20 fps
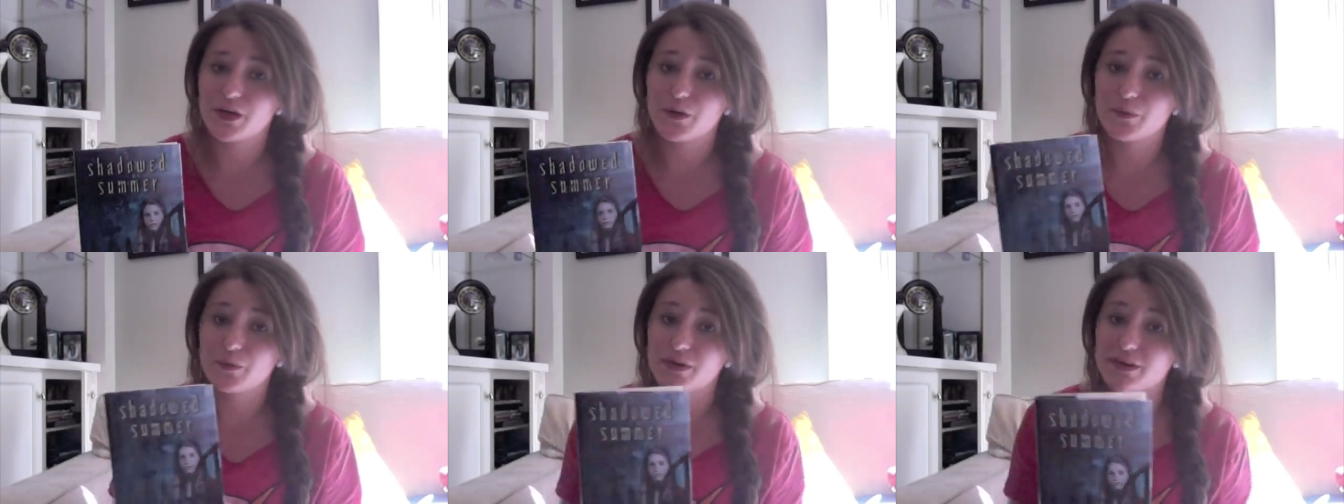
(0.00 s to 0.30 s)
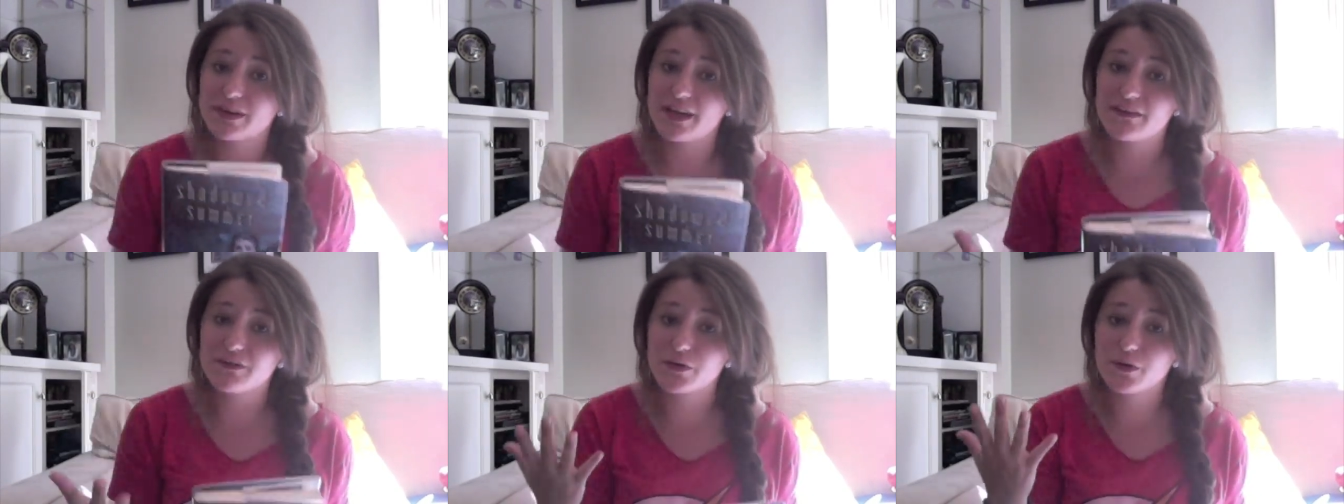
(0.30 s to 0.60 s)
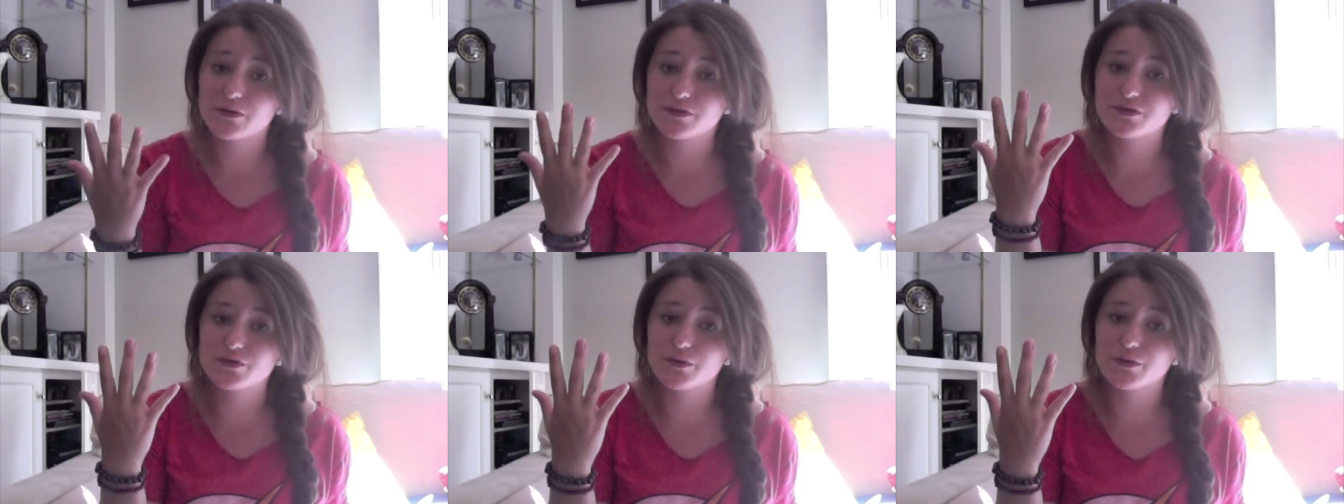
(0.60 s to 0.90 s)
a real life
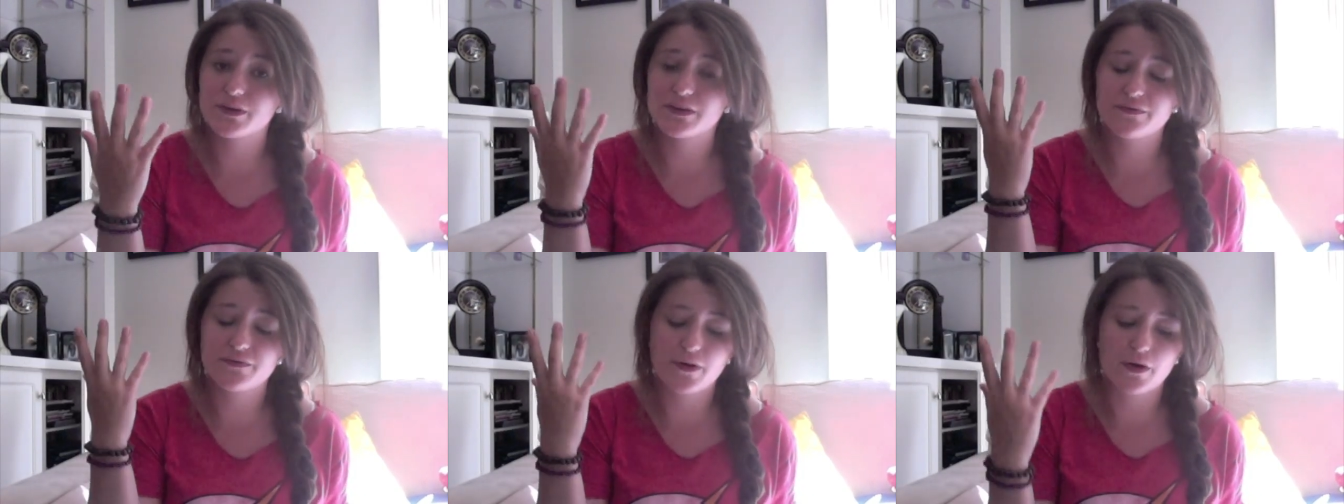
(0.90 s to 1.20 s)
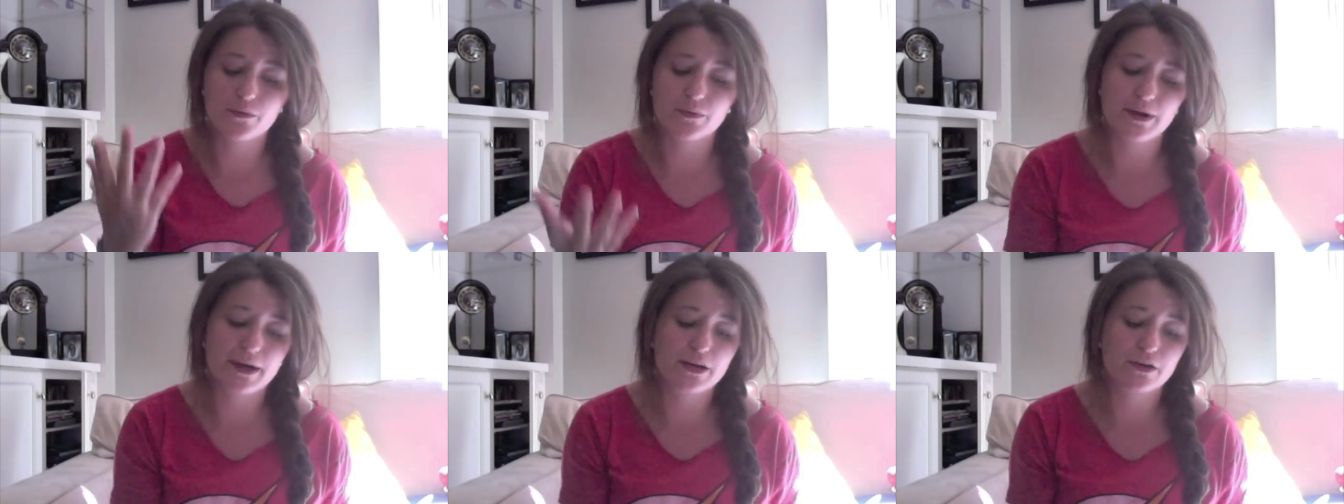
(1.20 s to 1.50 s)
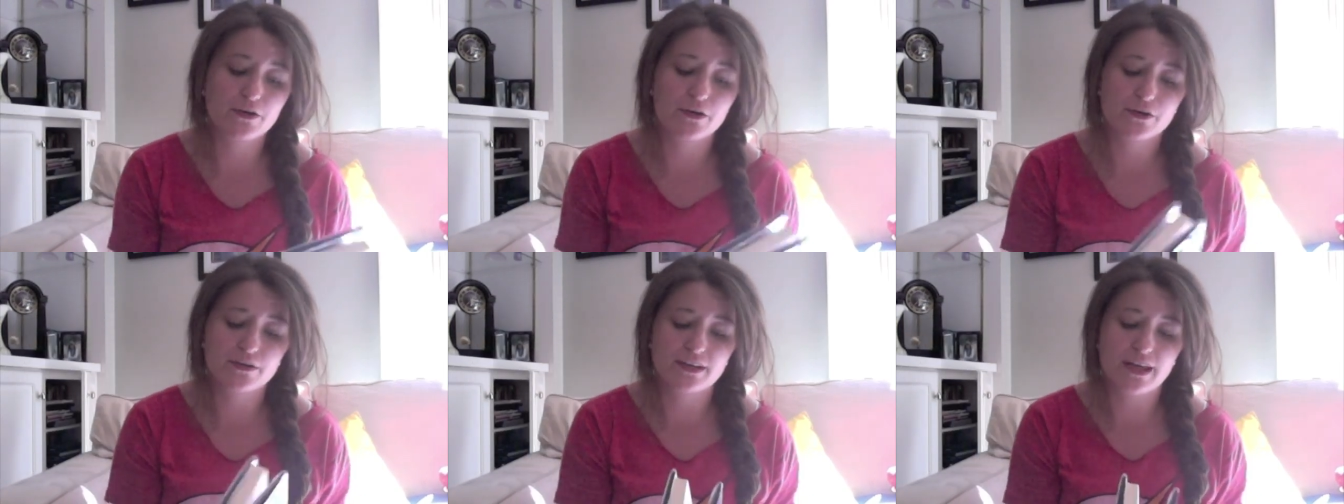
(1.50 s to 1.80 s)
ghost story, fall right
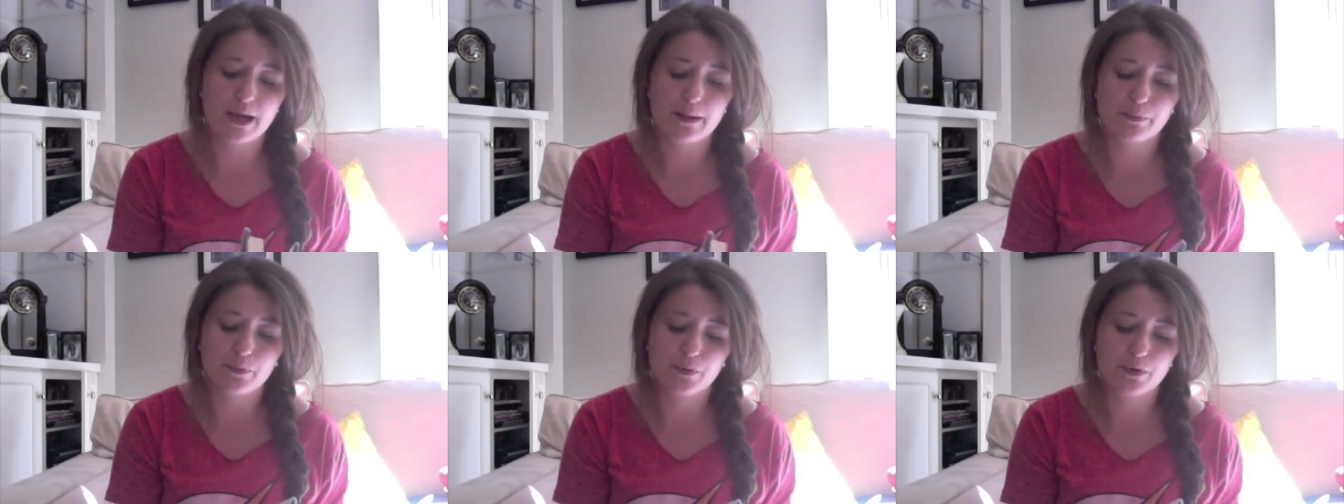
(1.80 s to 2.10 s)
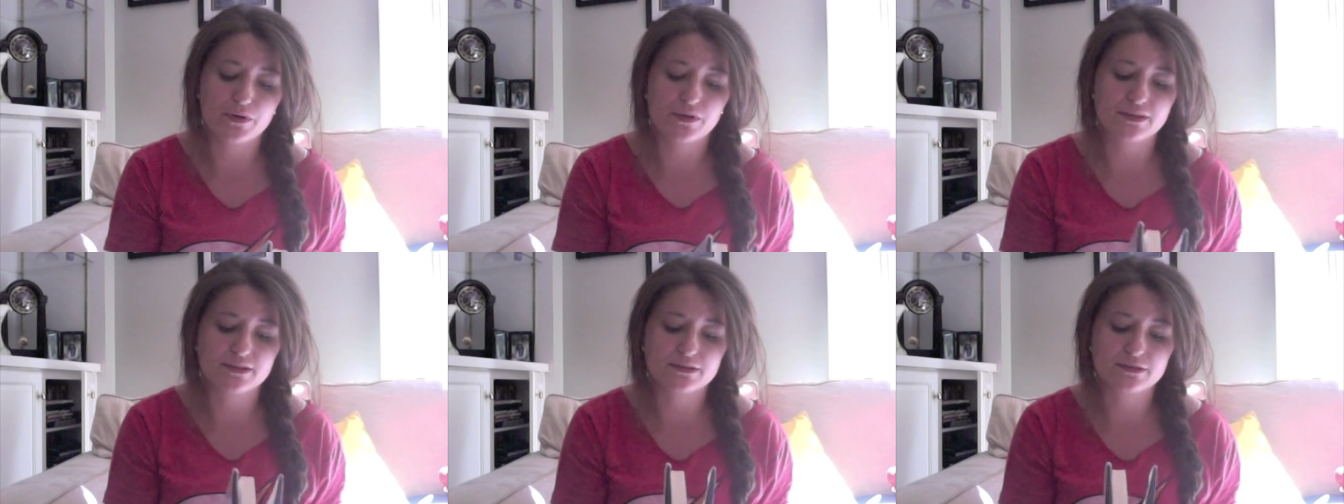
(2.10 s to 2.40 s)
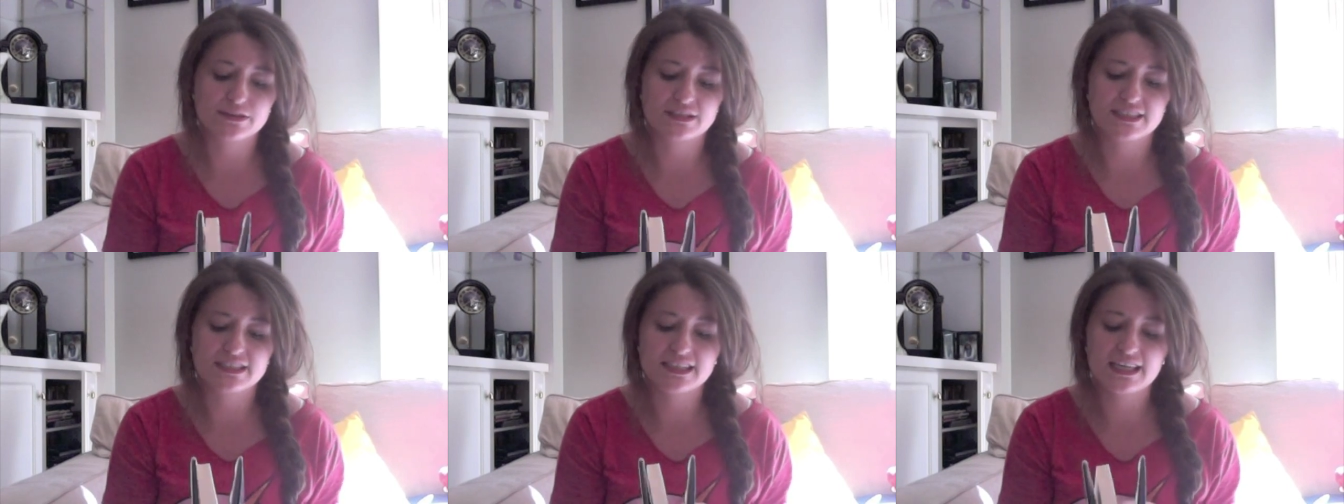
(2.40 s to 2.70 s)
in her lap where
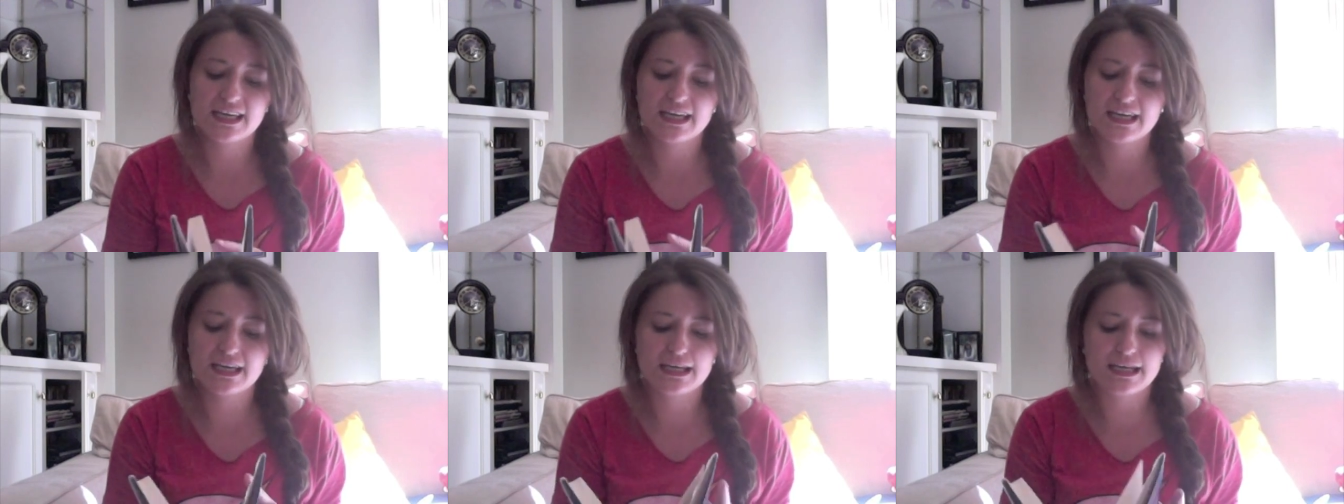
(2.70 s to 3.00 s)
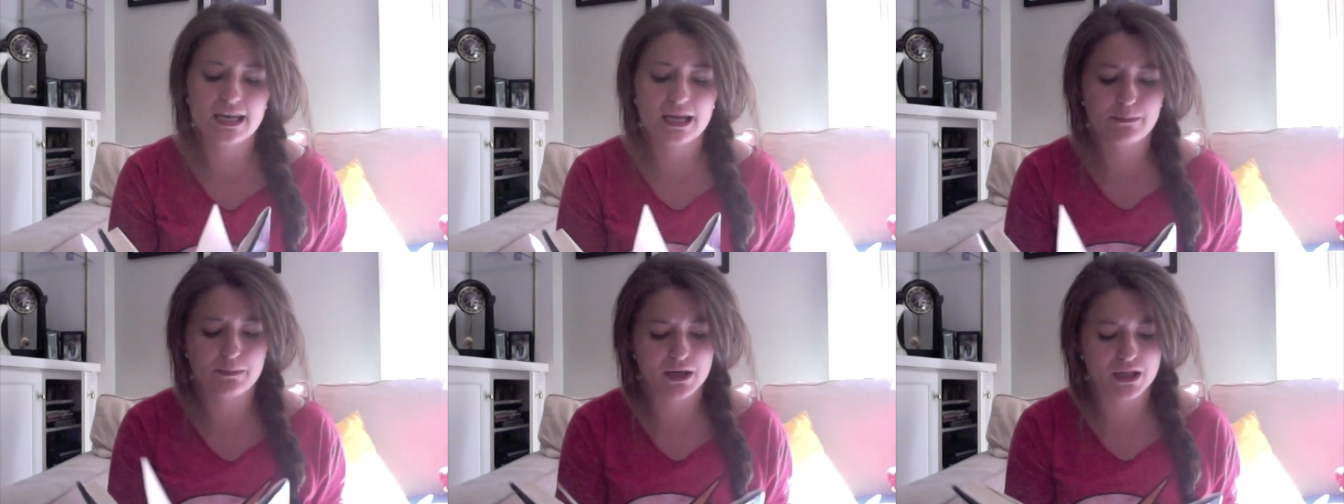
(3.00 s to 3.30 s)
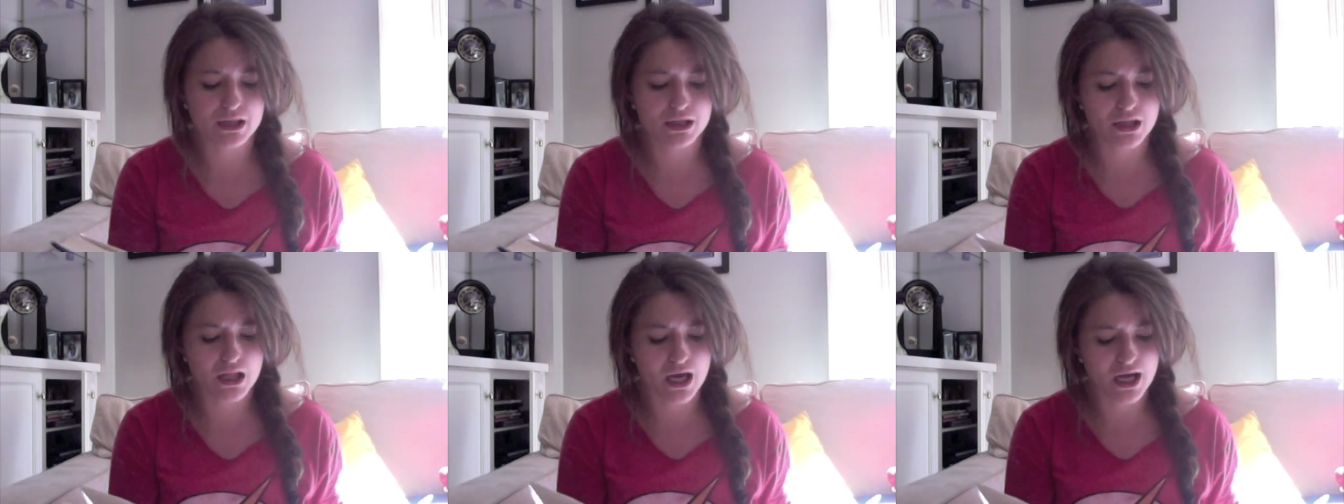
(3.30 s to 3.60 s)
there's this kid named
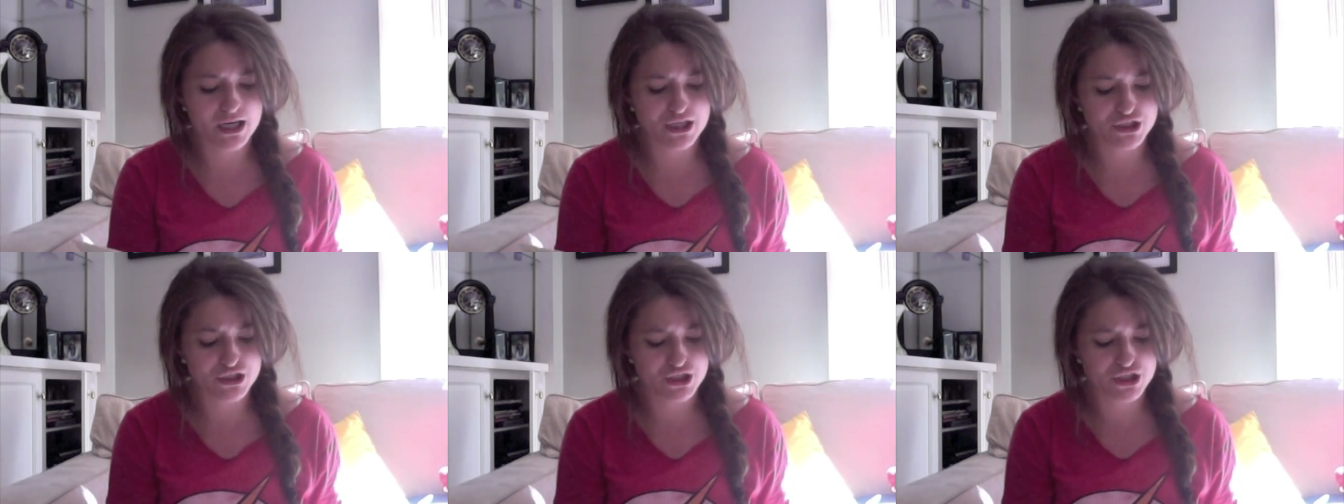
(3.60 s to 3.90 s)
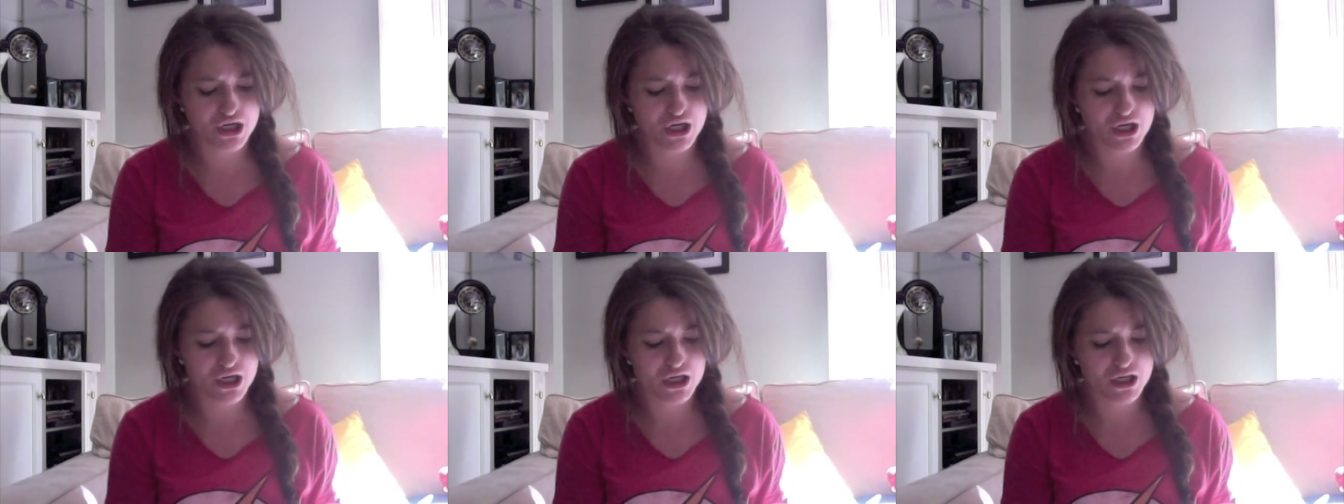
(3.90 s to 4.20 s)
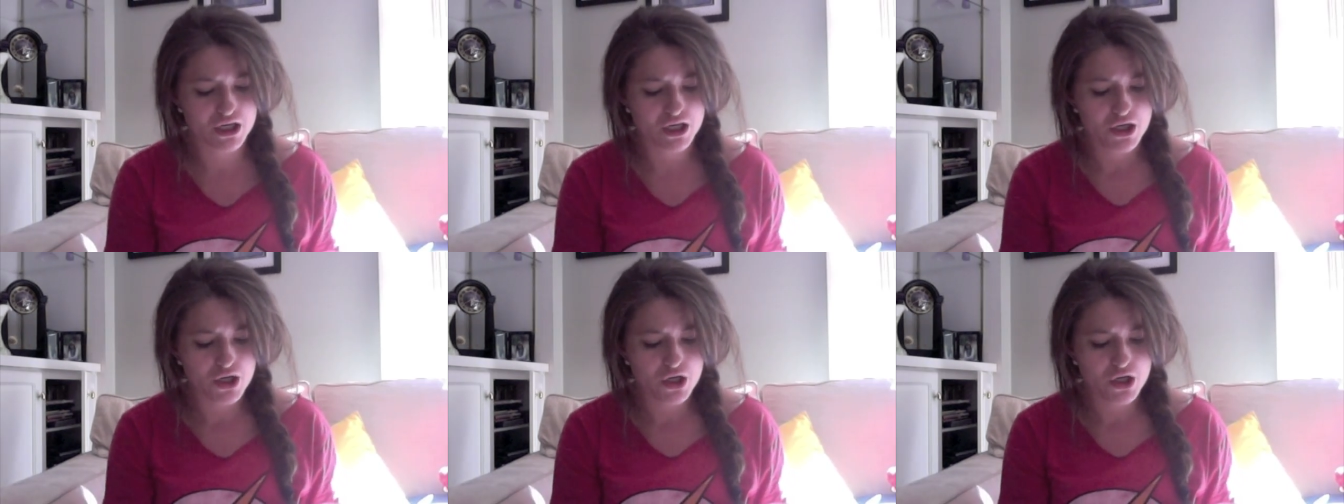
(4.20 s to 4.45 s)
Elijah